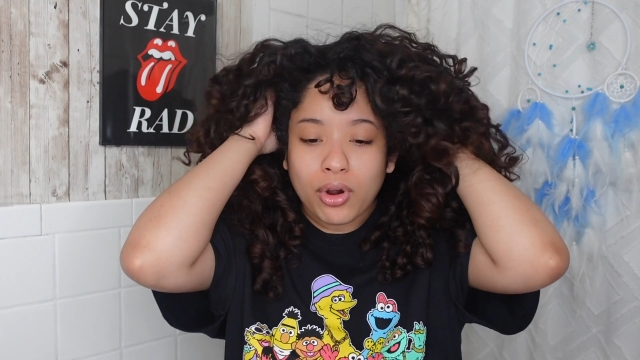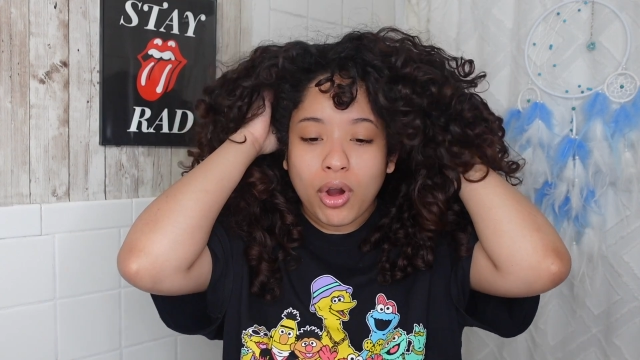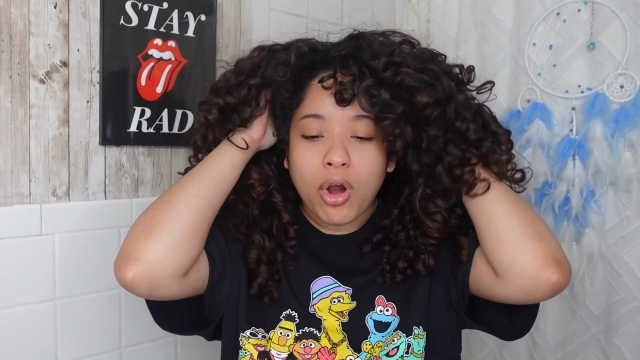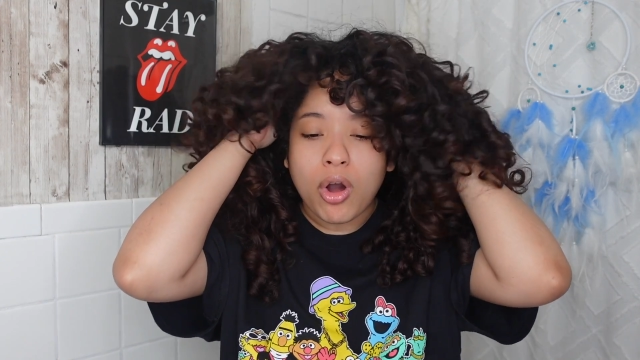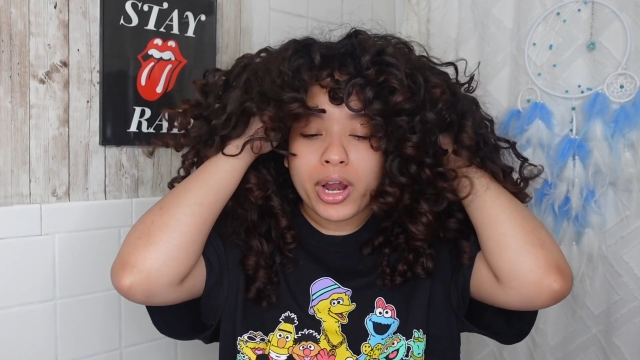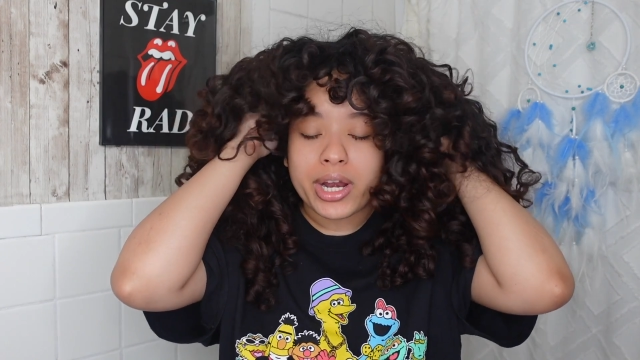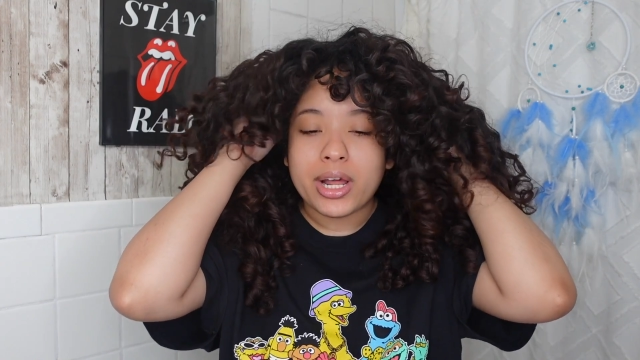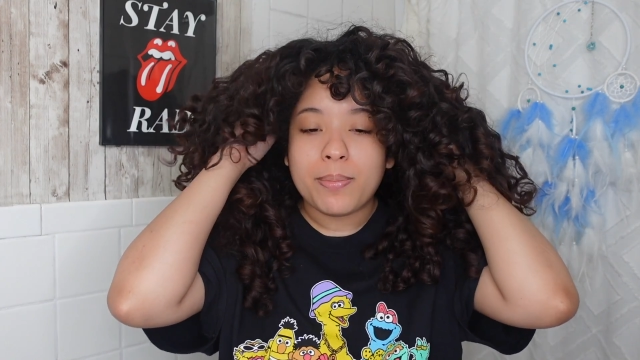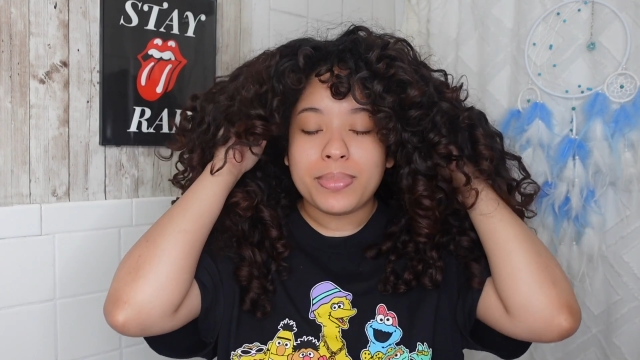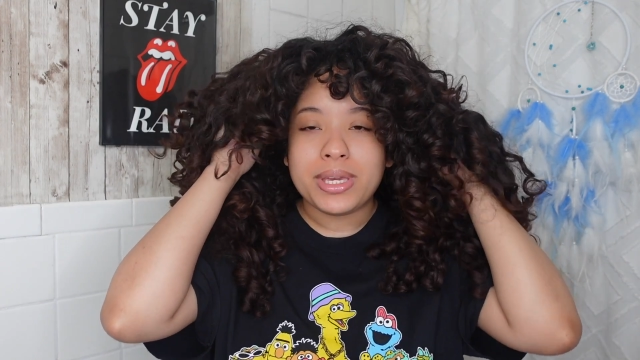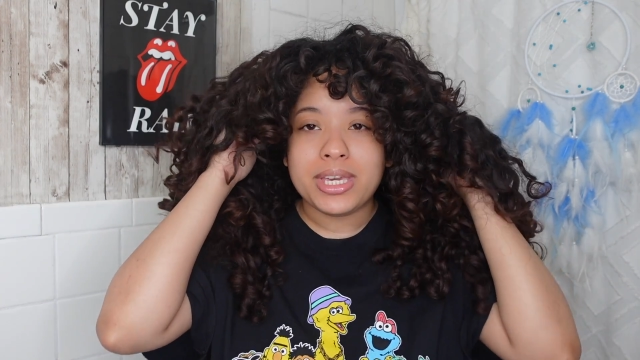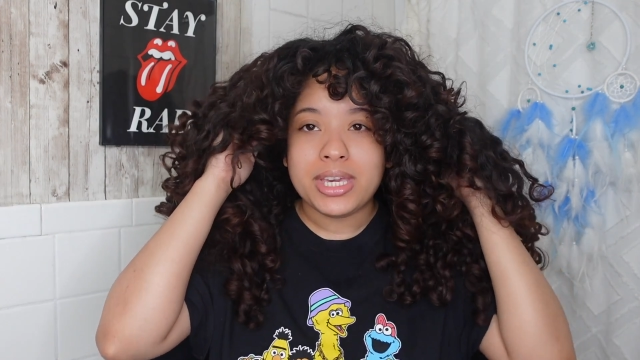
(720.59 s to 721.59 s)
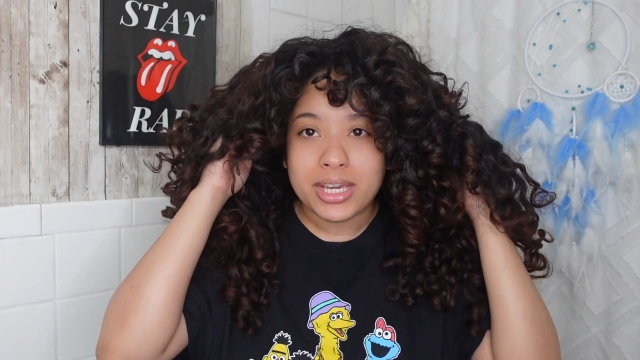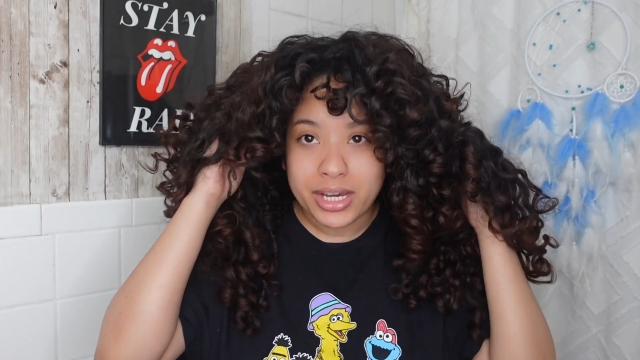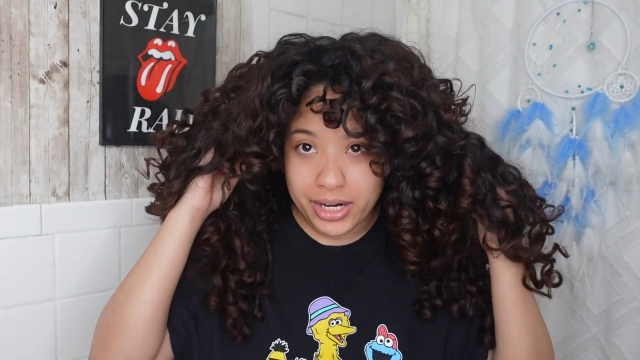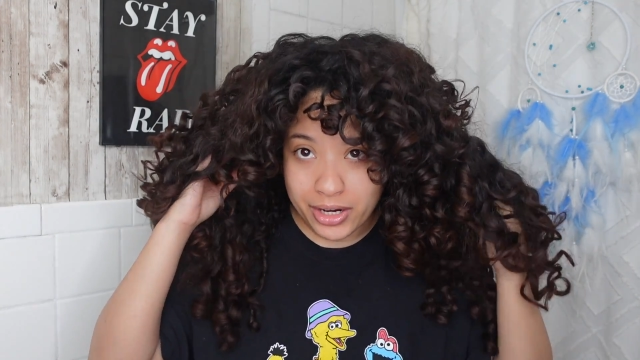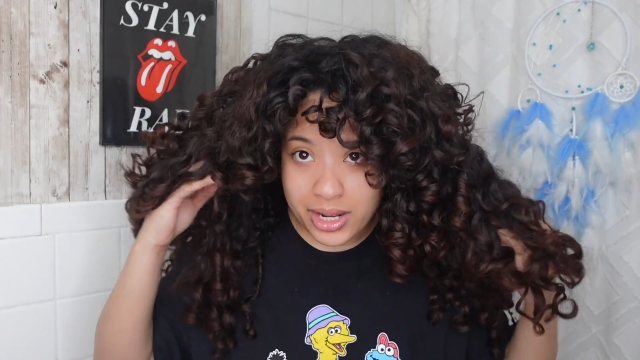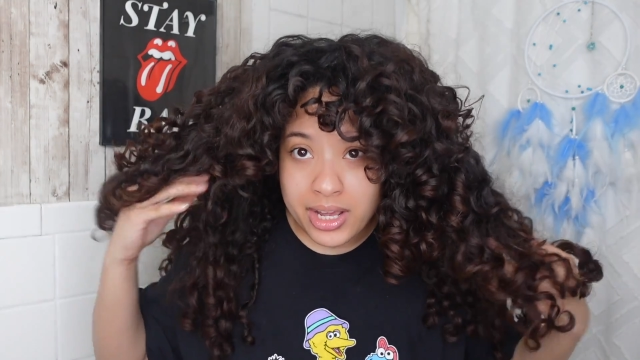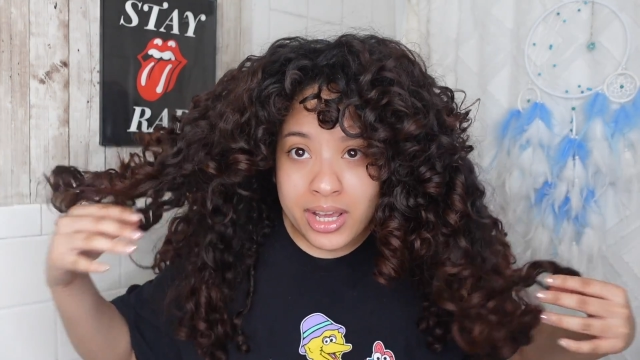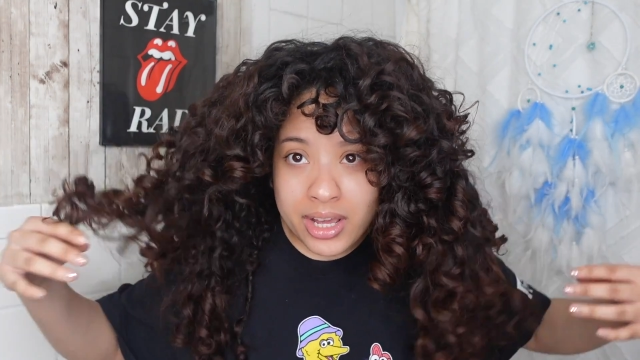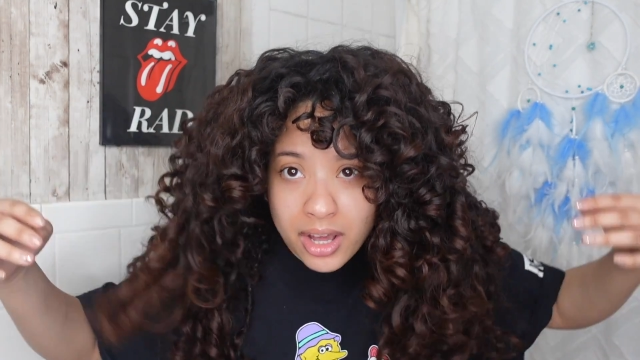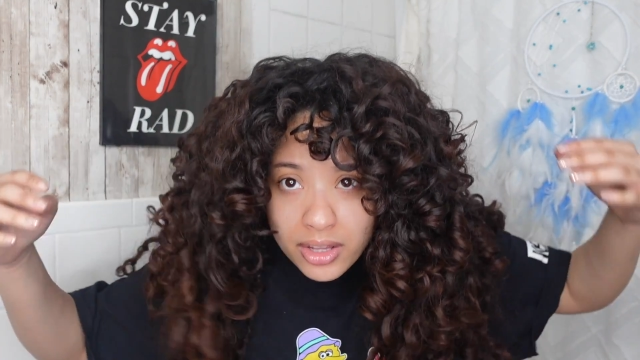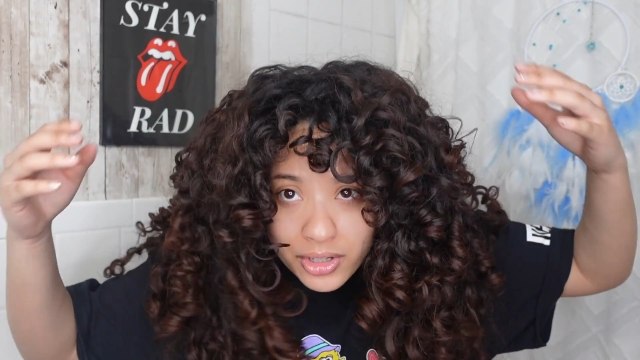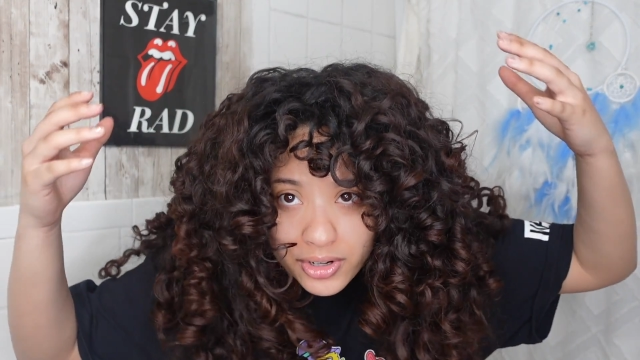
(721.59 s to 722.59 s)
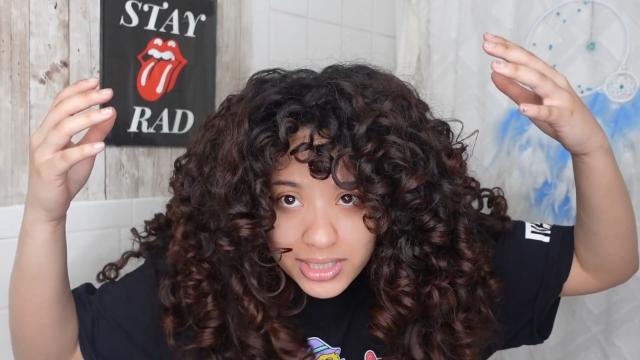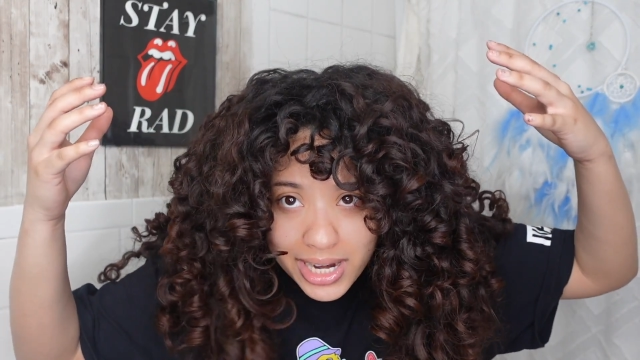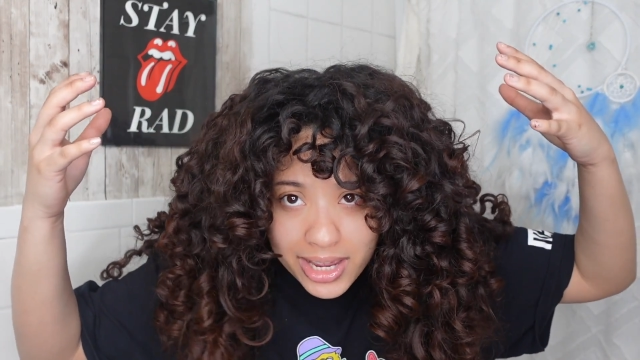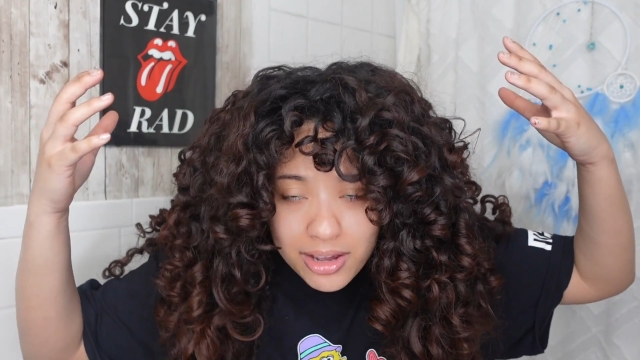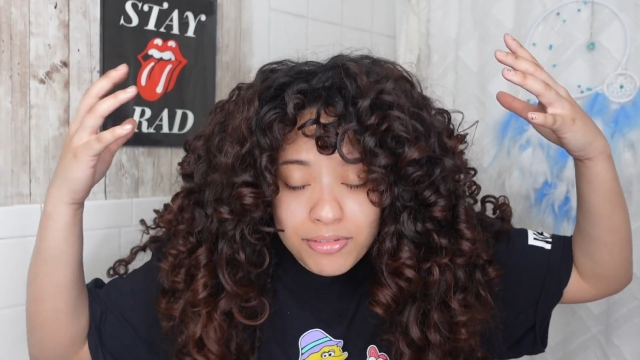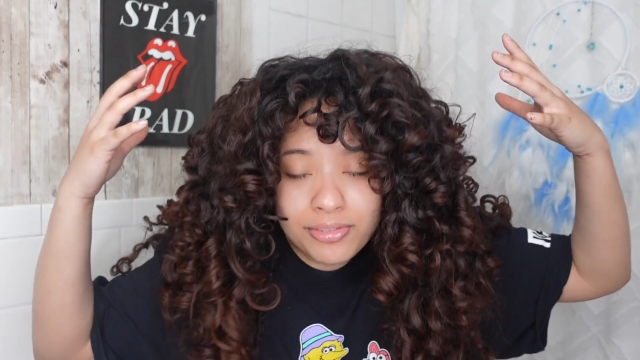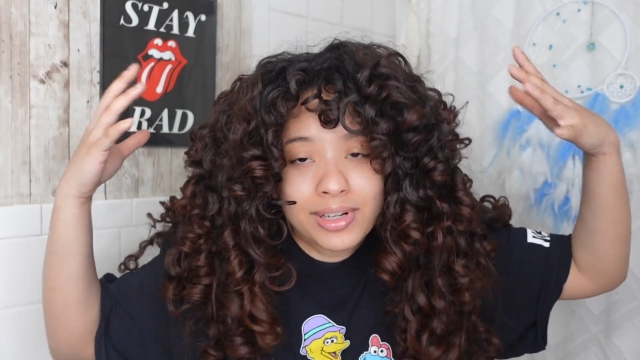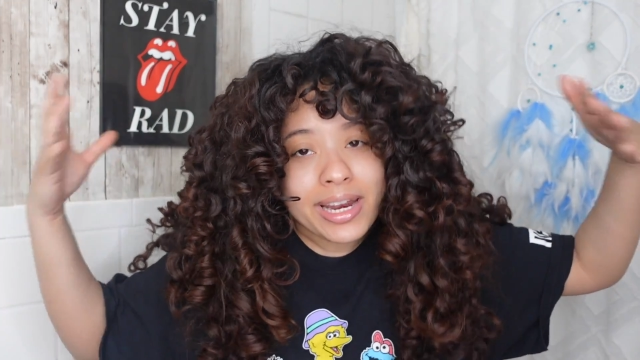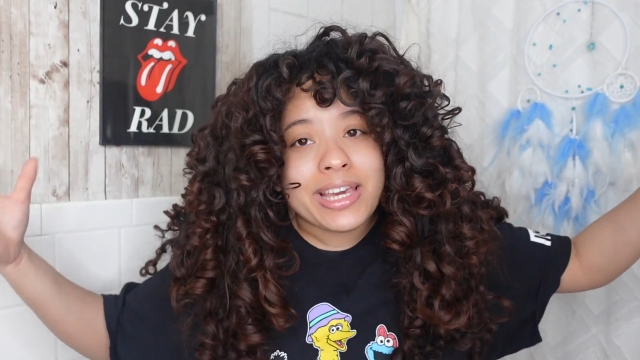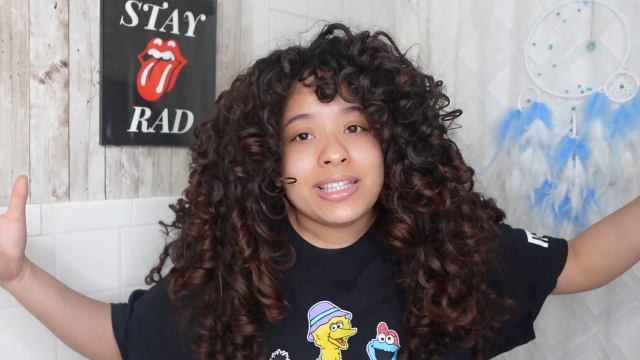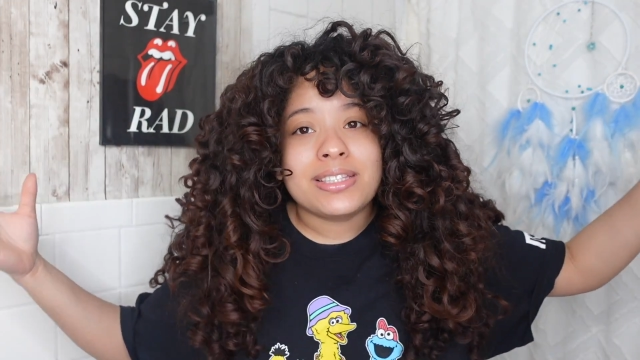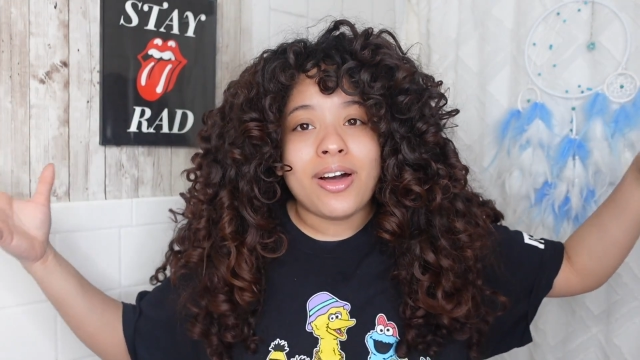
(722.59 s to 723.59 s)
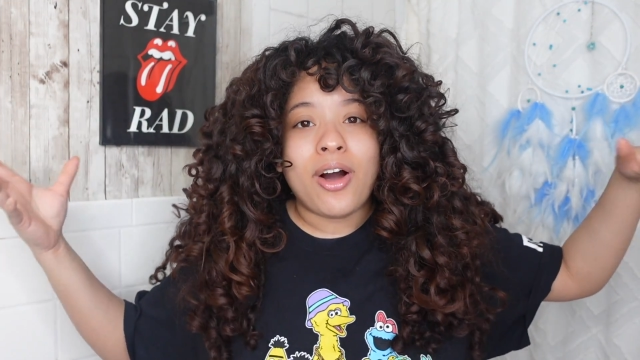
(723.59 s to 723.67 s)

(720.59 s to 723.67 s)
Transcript: hard up here. There's like flakes